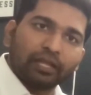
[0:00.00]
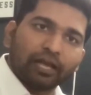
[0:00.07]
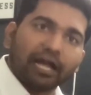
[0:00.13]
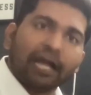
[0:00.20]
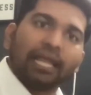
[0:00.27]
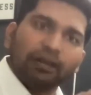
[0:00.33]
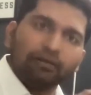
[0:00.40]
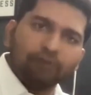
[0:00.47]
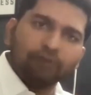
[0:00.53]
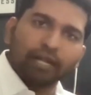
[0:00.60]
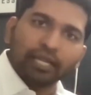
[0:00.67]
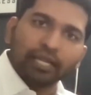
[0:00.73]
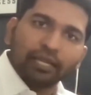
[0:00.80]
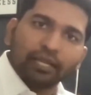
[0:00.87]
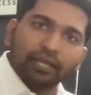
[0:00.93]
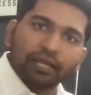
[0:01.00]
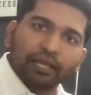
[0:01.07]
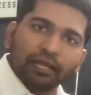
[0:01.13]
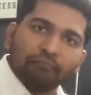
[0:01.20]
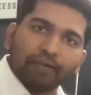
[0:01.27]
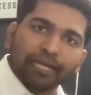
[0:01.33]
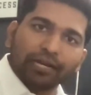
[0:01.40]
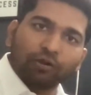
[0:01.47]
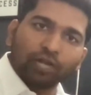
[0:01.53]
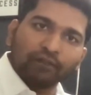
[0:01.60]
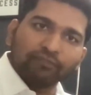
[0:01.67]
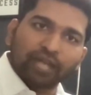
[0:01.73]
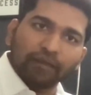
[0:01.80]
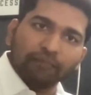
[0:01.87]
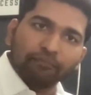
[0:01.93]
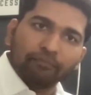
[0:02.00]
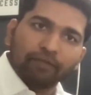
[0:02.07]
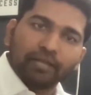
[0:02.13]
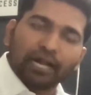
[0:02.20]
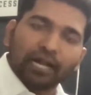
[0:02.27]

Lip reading: I have money, but I don't have time.